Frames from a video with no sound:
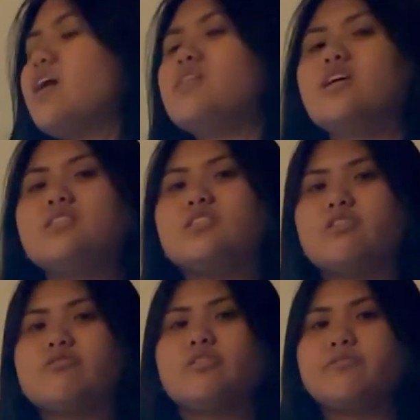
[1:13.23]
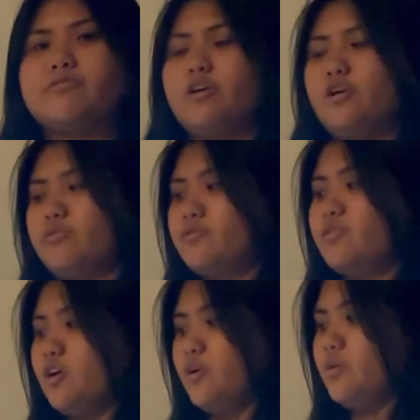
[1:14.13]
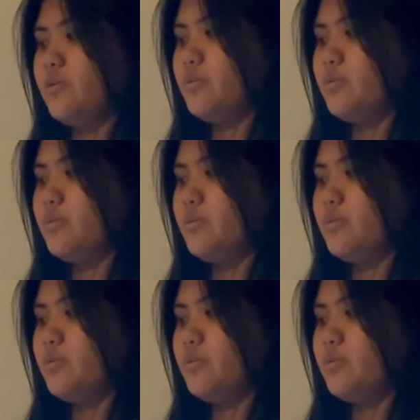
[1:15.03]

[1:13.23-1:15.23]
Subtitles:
outlines the general flow of the